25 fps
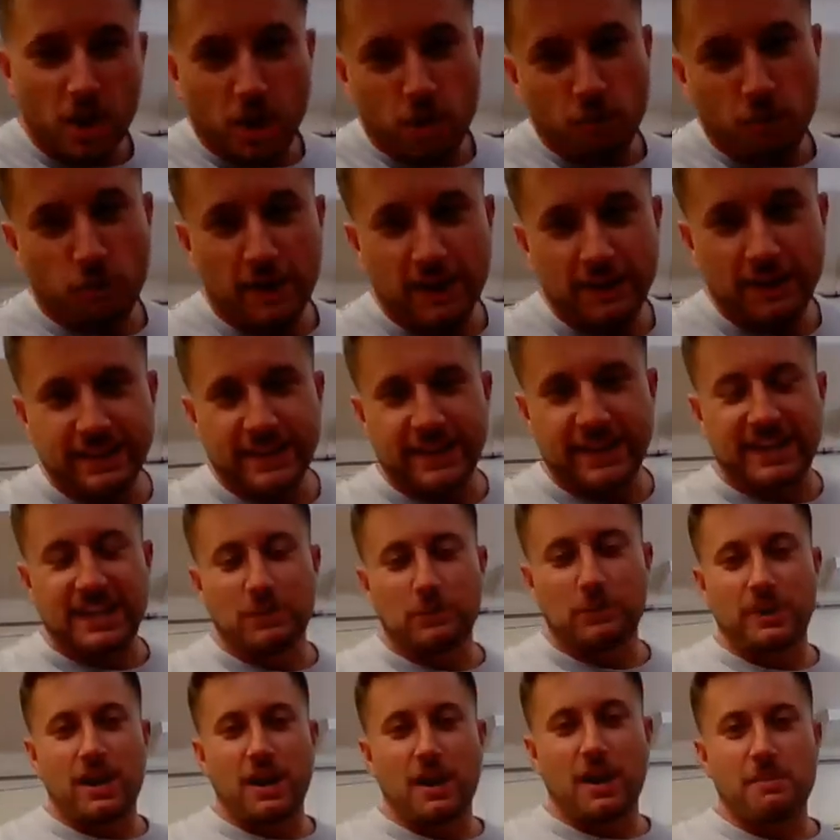All right,
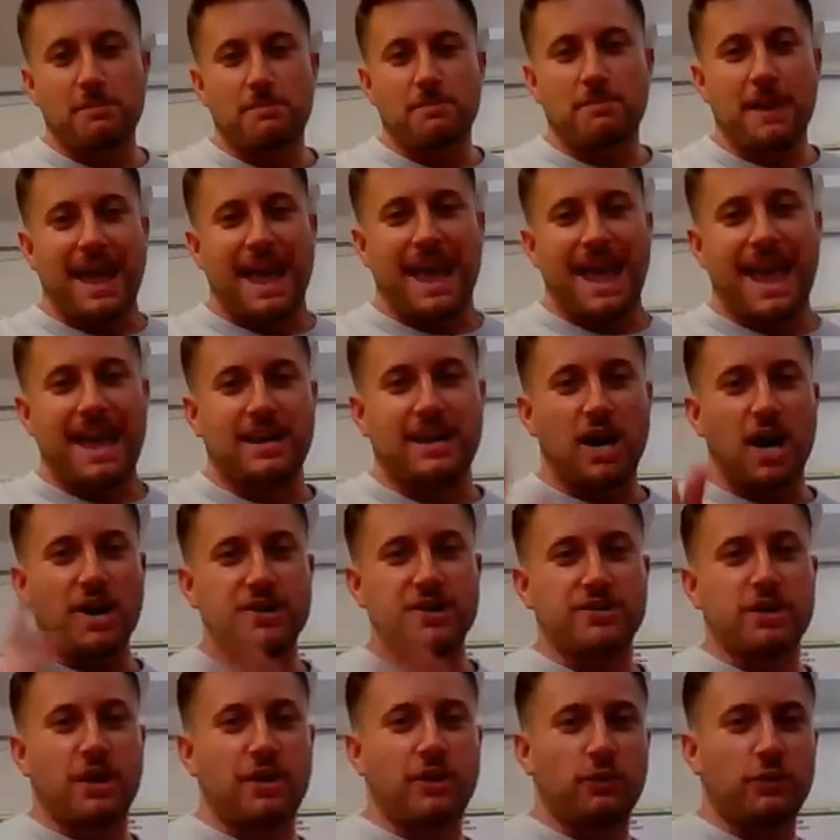Lincoln, we are back.
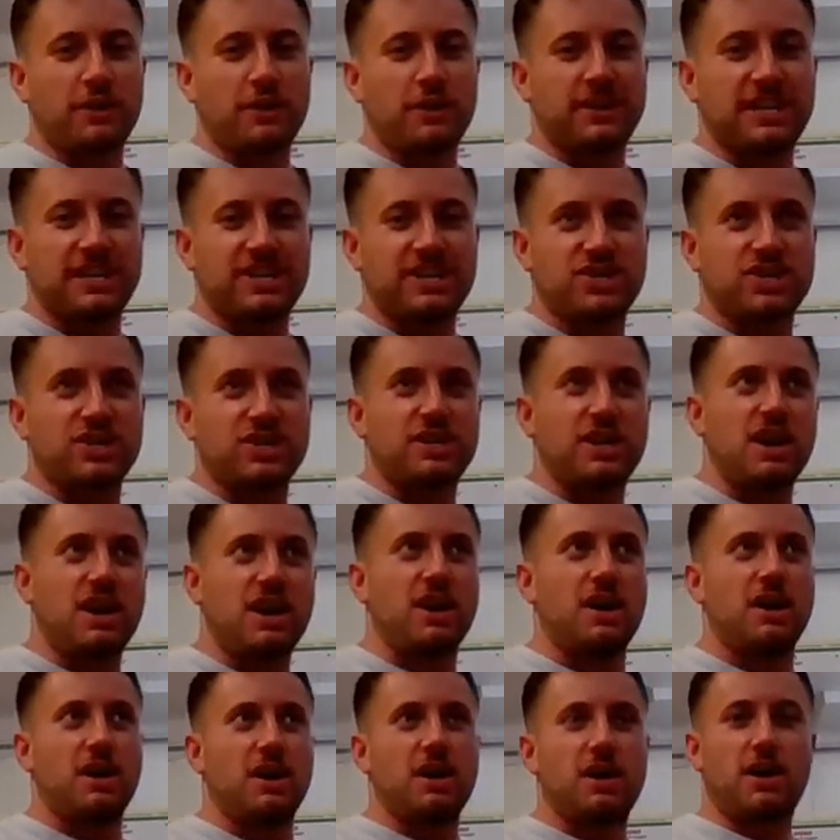Another edition
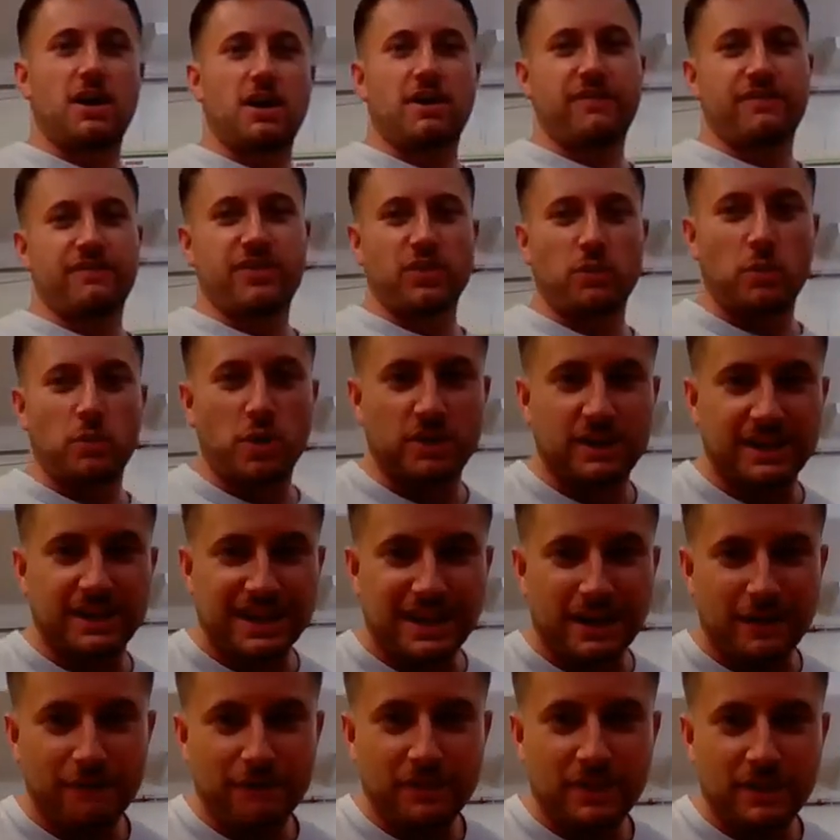of the
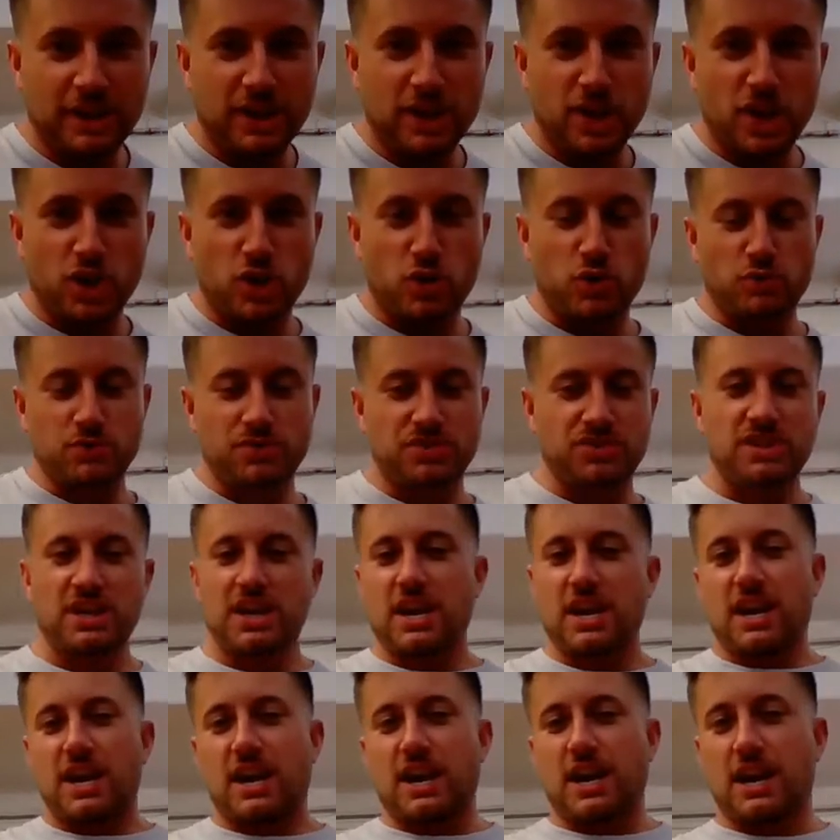workout videos.
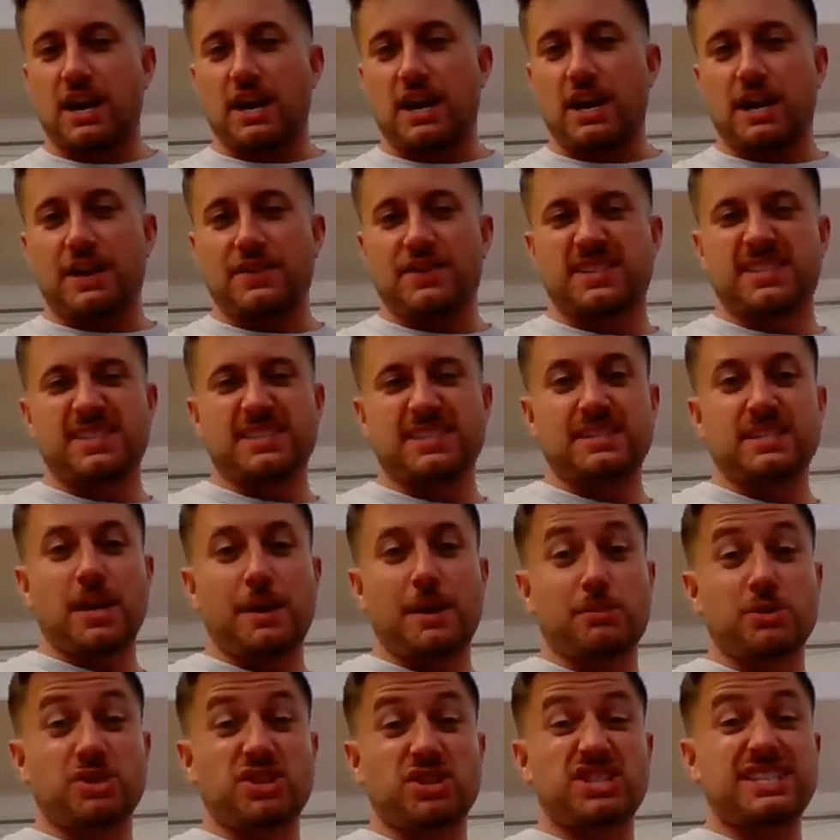This is
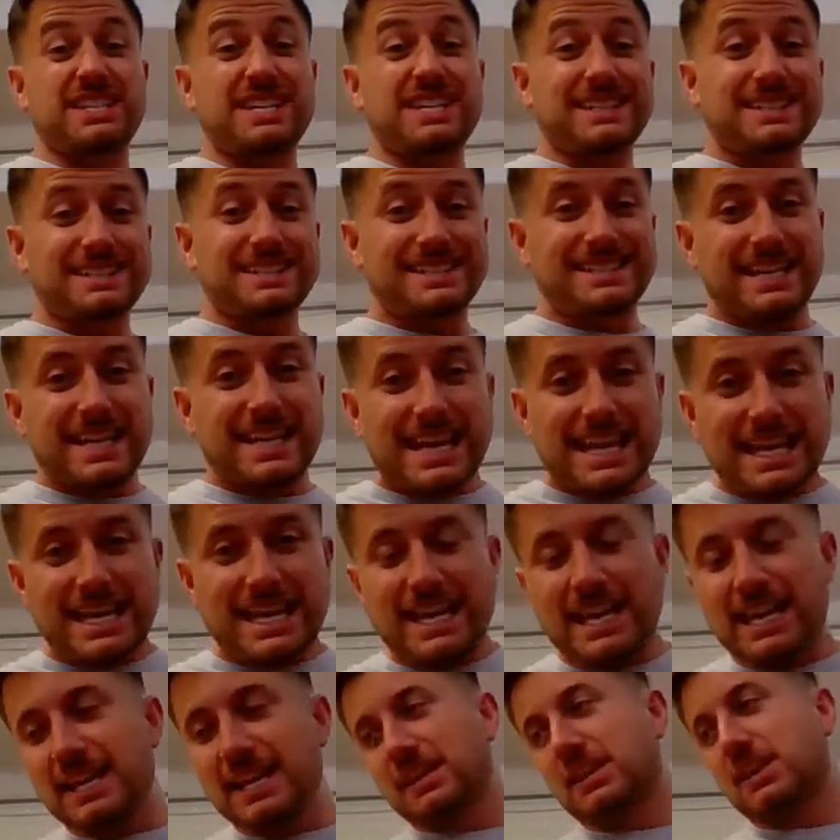number
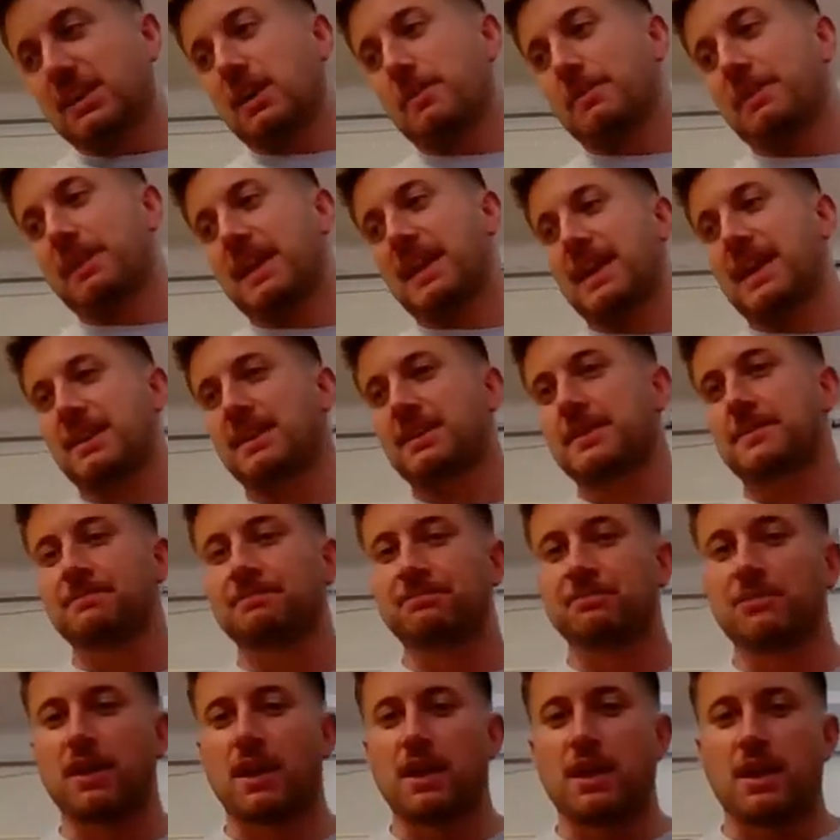16 coming at you.
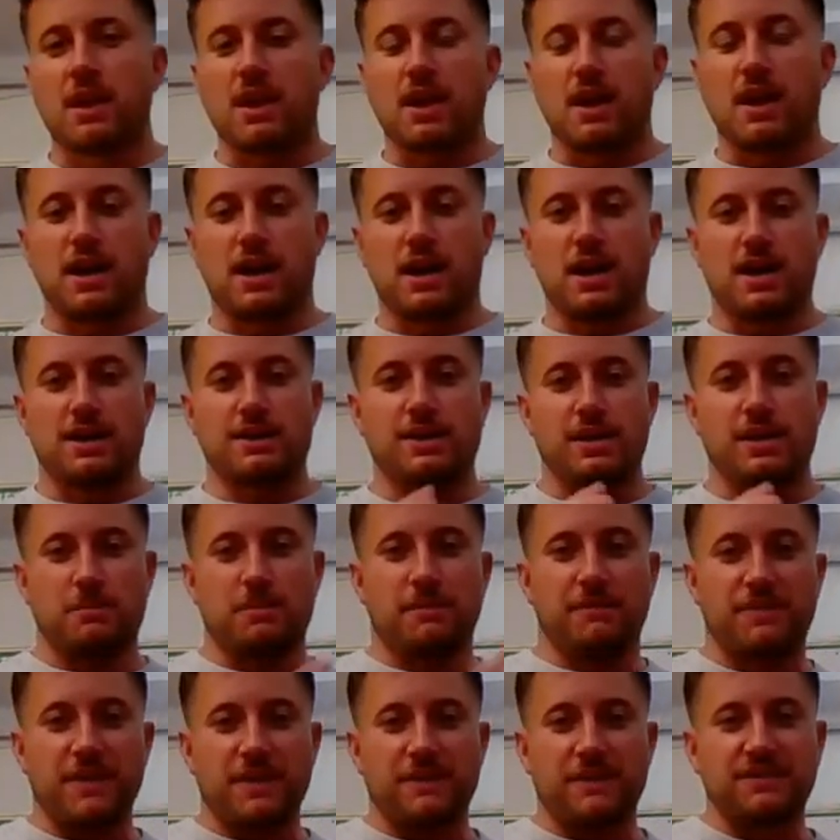
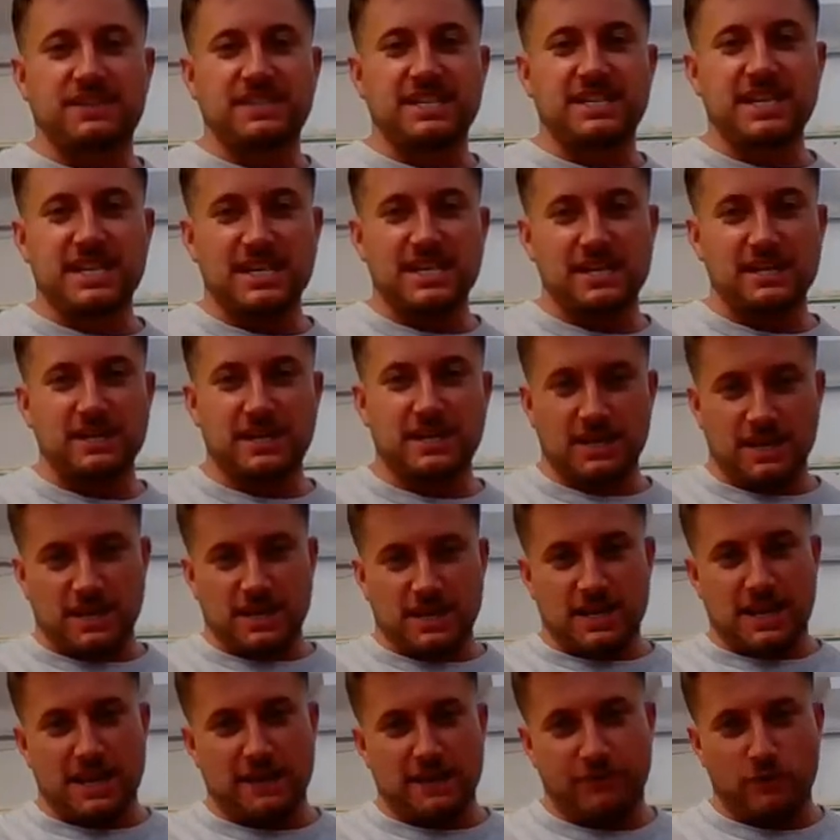Number 15,
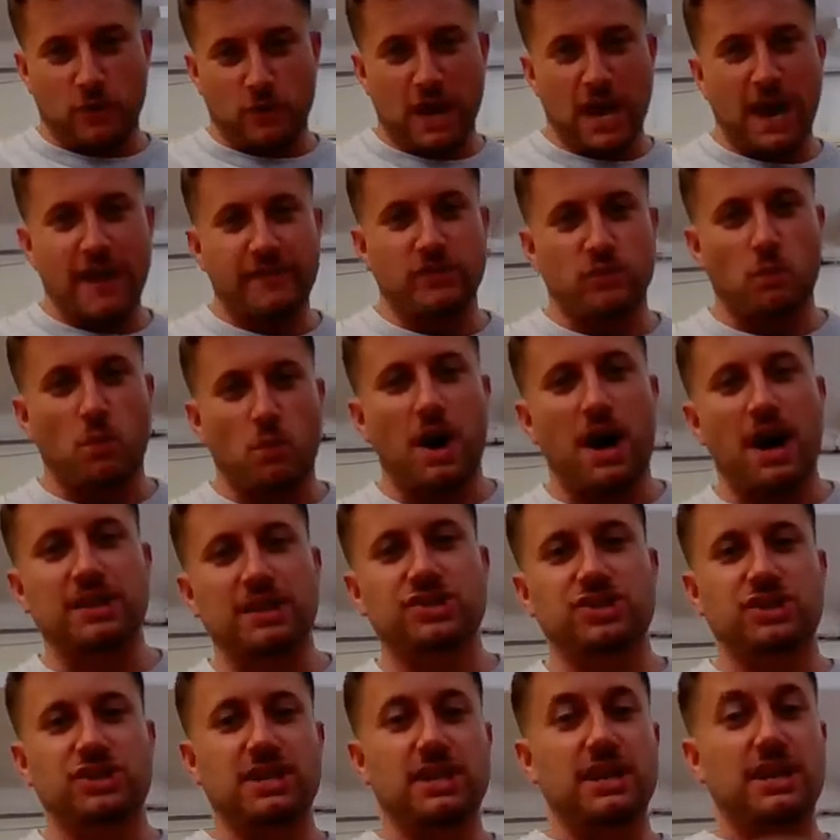if you haven't
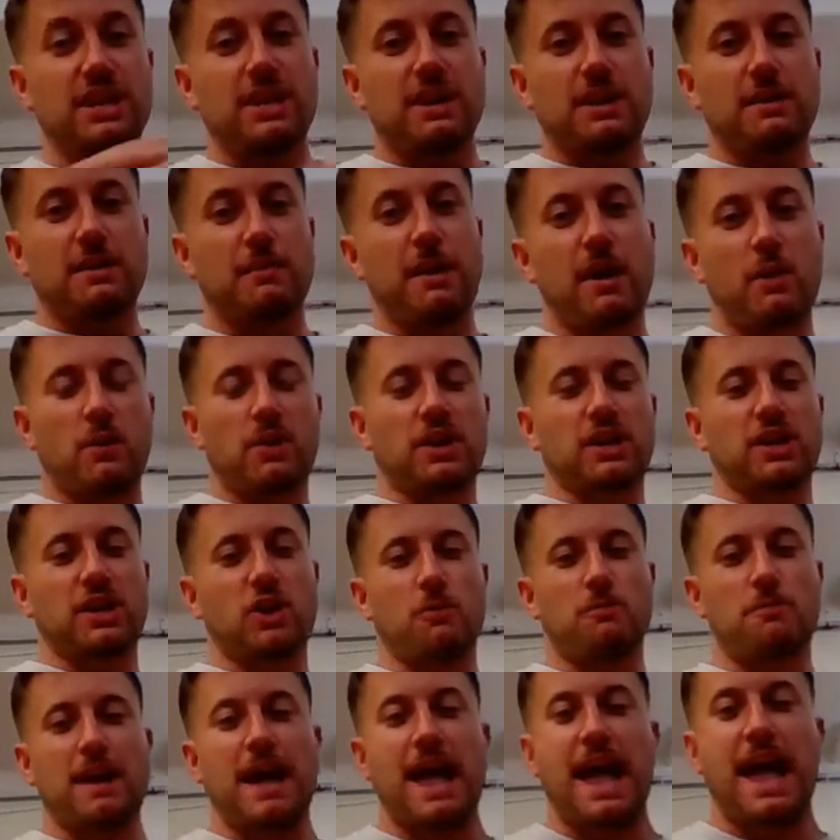watched it, might want to
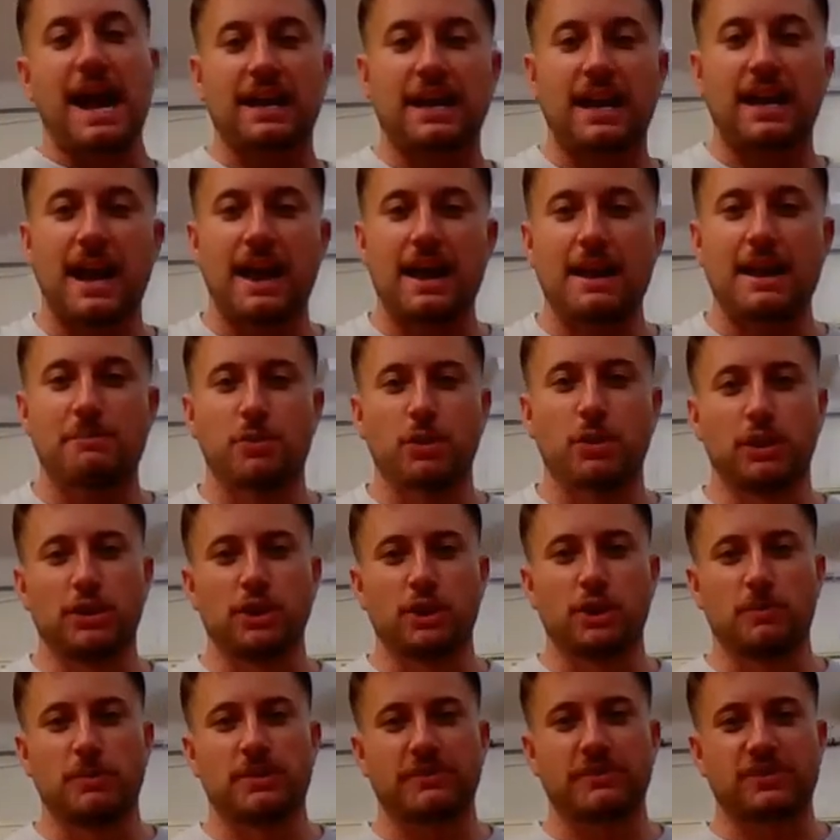go back. I put a
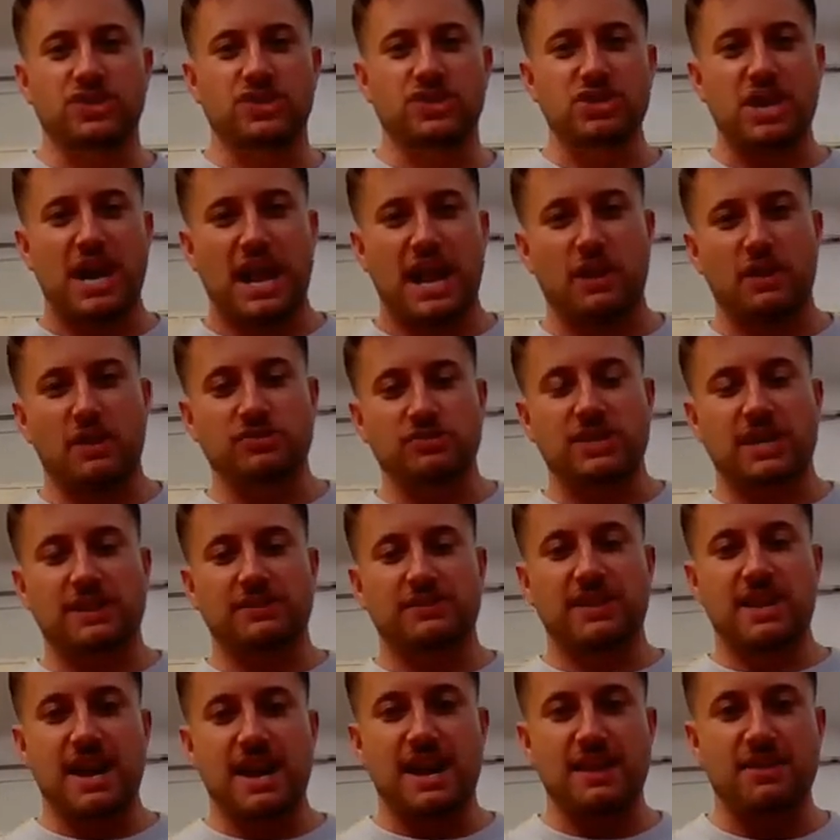little bit of a challenge
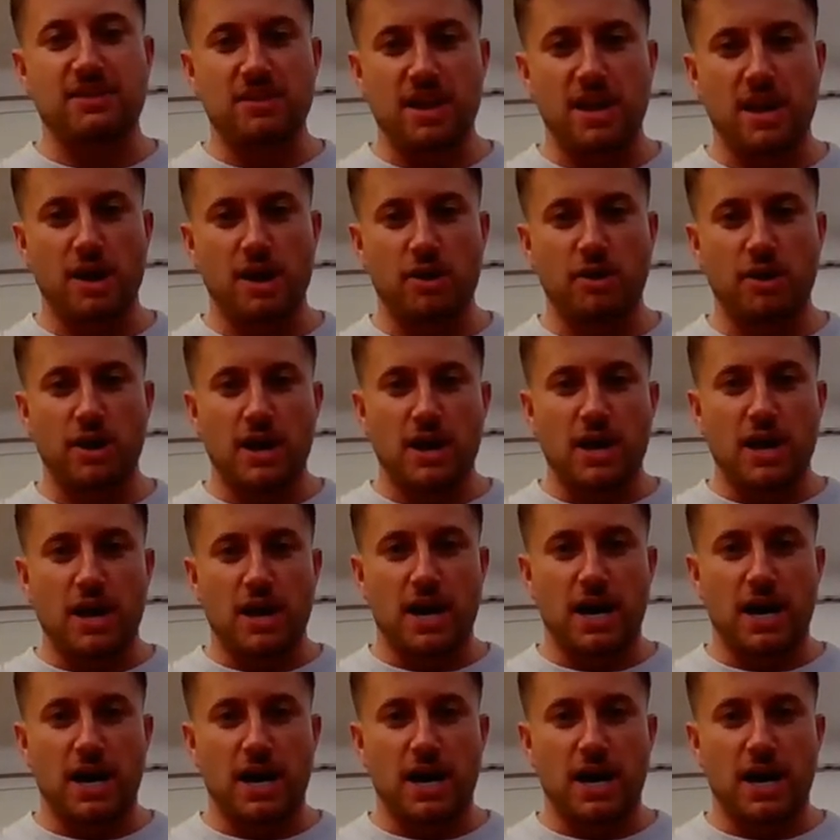at the end there.